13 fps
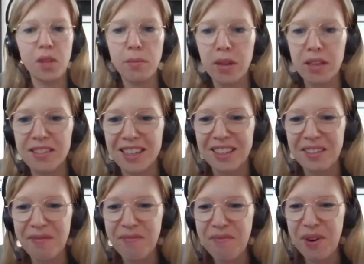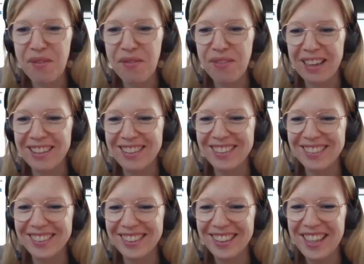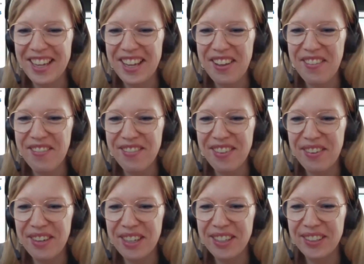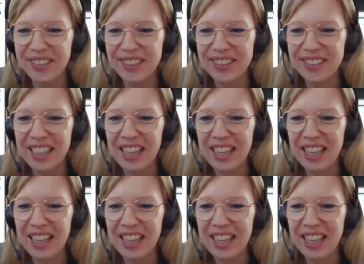amazing, perfect, very good.